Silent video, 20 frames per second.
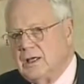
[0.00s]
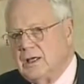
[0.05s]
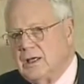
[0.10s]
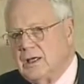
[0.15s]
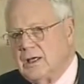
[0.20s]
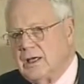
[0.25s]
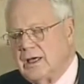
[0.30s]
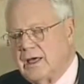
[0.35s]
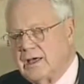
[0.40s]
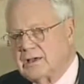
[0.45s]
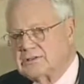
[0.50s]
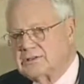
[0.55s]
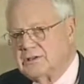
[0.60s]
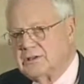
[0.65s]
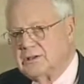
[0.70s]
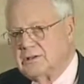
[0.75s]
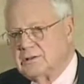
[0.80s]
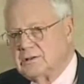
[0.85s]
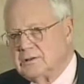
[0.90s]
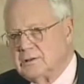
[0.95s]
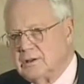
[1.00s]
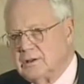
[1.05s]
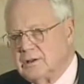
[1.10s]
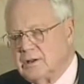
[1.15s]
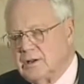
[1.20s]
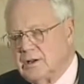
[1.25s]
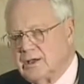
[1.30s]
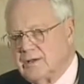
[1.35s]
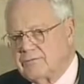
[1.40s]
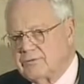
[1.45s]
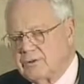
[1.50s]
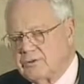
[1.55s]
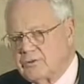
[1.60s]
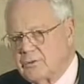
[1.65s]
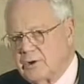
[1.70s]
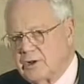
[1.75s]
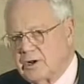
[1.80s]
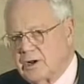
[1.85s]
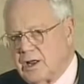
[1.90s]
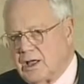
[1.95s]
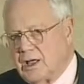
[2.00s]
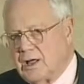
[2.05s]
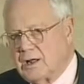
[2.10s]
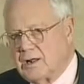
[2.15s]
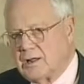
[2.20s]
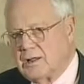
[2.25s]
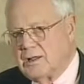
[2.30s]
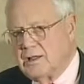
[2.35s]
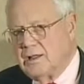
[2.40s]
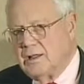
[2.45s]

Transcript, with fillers: uh, actually a little after 3 o'clock.